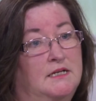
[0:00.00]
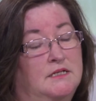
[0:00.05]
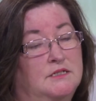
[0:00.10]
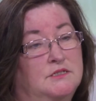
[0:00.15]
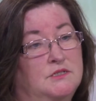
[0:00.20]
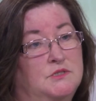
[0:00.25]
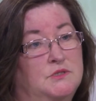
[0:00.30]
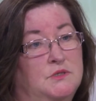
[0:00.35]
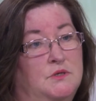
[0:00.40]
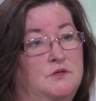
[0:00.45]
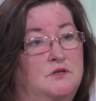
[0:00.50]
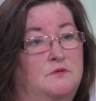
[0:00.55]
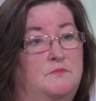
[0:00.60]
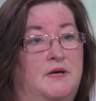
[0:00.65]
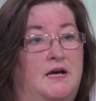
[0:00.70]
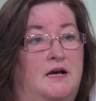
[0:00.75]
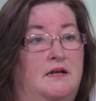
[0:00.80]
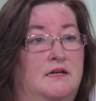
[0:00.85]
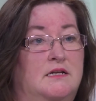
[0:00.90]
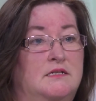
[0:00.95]
concerned
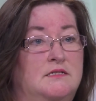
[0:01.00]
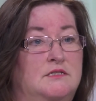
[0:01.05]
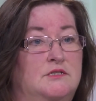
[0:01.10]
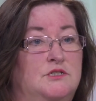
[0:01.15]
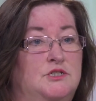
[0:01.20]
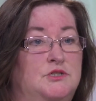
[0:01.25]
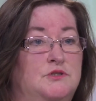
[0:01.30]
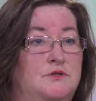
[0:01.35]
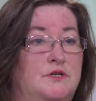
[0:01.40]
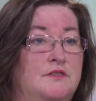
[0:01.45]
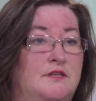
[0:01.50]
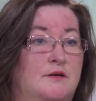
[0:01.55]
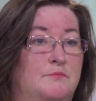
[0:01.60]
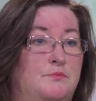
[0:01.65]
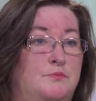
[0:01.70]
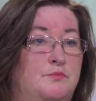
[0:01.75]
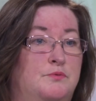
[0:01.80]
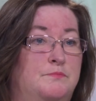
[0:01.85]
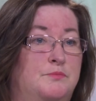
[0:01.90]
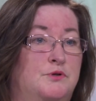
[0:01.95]
about is ensuring that
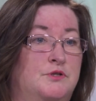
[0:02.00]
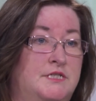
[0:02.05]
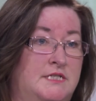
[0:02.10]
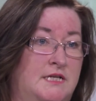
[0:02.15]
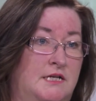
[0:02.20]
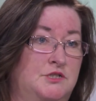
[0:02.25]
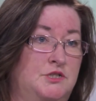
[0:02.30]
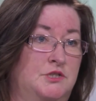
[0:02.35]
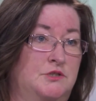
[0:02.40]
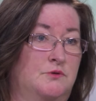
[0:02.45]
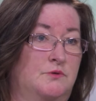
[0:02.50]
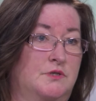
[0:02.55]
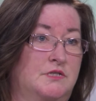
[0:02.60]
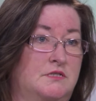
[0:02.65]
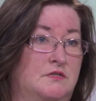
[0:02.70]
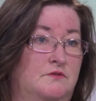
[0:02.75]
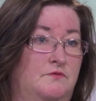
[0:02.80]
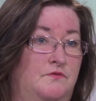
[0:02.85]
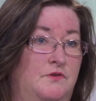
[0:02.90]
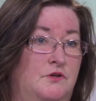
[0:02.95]
protection orders
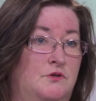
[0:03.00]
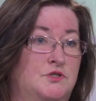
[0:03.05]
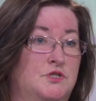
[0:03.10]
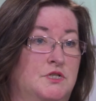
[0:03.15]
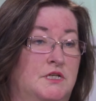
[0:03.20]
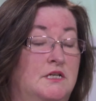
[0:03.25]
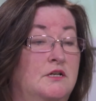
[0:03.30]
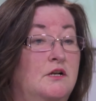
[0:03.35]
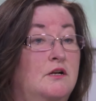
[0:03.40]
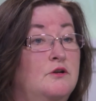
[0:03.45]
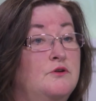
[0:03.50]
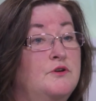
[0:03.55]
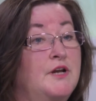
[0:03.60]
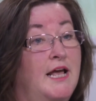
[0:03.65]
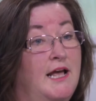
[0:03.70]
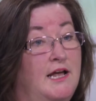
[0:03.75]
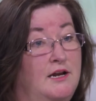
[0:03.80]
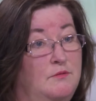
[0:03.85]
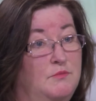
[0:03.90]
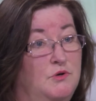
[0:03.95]
in the future include
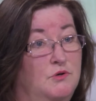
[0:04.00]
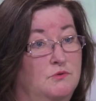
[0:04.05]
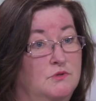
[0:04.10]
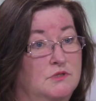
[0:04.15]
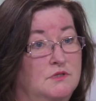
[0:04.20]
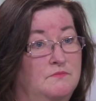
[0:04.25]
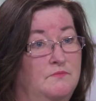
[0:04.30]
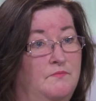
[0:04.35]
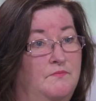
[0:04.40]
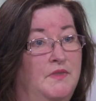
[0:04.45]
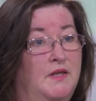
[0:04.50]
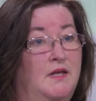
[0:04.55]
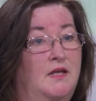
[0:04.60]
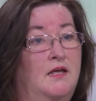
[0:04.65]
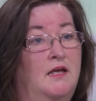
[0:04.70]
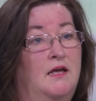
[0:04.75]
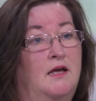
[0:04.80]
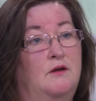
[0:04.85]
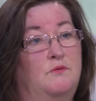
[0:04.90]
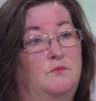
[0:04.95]
animals.
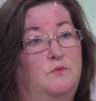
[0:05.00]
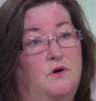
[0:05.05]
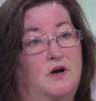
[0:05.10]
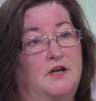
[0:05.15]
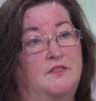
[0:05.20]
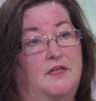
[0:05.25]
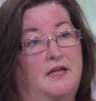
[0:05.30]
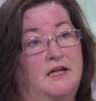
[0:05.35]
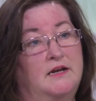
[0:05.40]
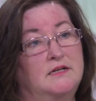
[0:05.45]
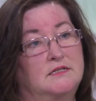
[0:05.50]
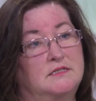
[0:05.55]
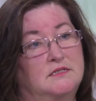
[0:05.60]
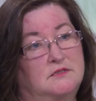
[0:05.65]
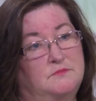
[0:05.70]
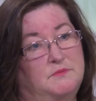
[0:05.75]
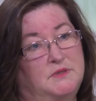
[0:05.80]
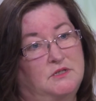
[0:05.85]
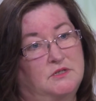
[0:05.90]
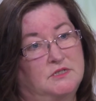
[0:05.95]
And why that is
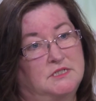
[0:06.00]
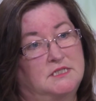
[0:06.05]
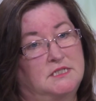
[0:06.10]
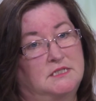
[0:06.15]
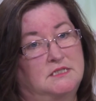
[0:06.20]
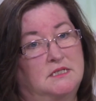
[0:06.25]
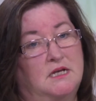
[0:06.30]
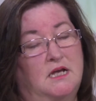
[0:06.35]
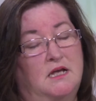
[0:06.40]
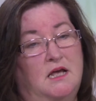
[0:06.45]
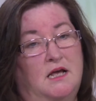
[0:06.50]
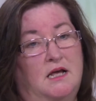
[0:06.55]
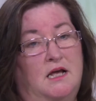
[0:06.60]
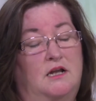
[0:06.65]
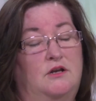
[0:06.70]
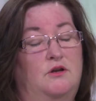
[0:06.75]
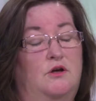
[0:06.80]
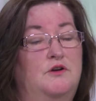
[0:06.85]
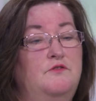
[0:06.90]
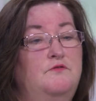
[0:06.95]
because there's a
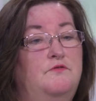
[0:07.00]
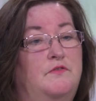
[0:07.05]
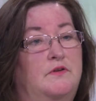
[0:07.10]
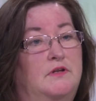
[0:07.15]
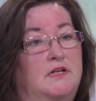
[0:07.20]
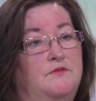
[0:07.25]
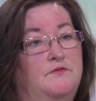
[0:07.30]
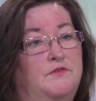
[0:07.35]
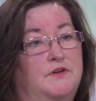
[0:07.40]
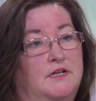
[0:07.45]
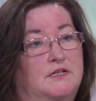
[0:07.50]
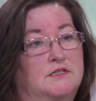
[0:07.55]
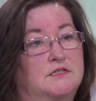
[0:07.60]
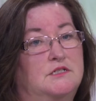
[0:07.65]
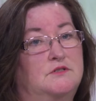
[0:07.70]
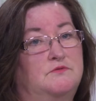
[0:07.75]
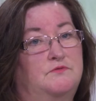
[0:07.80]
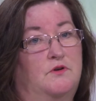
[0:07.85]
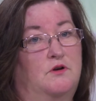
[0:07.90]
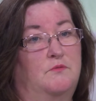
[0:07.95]
lot of
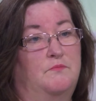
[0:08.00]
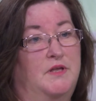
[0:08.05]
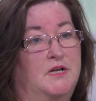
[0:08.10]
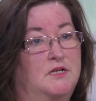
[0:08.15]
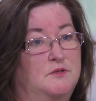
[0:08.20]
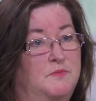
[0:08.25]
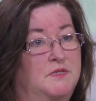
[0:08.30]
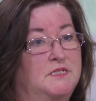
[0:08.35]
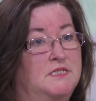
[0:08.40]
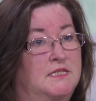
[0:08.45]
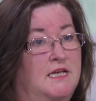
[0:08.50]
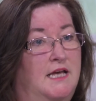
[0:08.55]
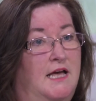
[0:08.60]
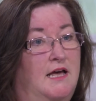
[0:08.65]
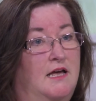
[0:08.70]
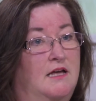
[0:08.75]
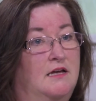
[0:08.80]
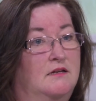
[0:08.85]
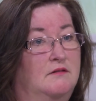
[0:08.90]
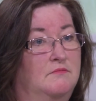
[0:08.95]
evidence from
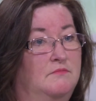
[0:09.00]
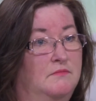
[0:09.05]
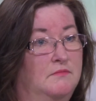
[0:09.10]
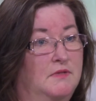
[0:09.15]
SPCA and